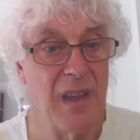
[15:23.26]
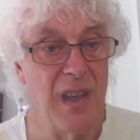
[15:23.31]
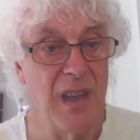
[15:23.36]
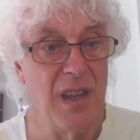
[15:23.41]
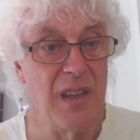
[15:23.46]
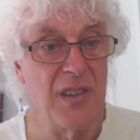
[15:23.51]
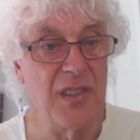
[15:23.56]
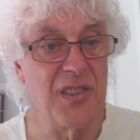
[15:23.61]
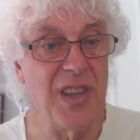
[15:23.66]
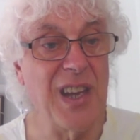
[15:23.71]

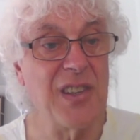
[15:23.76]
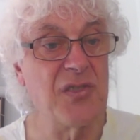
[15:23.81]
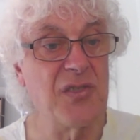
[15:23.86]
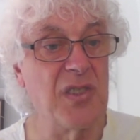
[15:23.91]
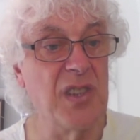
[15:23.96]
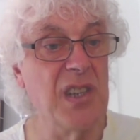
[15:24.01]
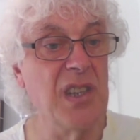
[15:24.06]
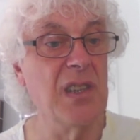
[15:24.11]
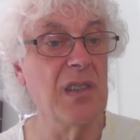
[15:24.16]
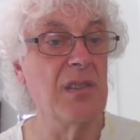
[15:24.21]
There's
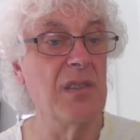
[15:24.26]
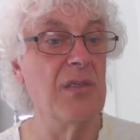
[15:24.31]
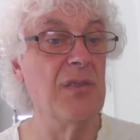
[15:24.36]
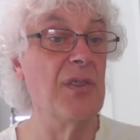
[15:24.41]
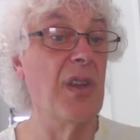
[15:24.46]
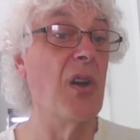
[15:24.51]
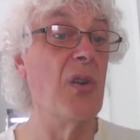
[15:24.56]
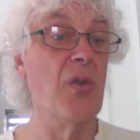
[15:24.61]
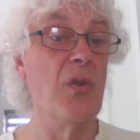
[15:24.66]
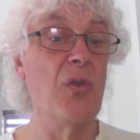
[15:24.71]
actually
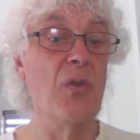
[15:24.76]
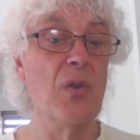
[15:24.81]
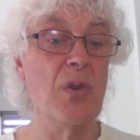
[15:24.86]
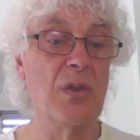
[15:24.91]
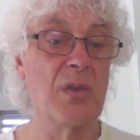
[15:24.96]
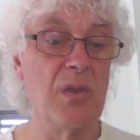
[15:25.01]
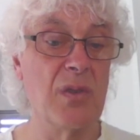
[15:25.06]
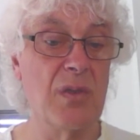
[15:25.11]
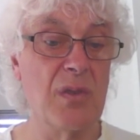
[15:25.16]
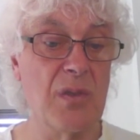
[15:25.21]
no
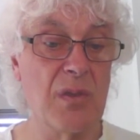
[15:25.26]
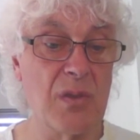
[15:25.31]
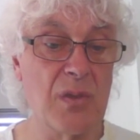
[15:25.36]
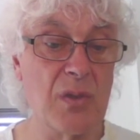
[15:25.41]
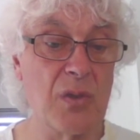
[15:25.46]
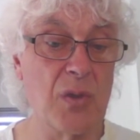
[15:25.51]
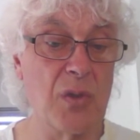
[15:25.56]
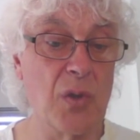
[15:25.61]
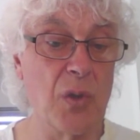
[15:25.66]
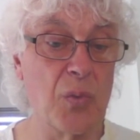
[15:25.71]

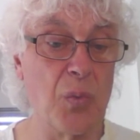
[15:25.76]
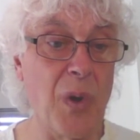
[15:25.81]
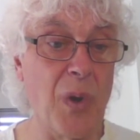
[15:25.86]
good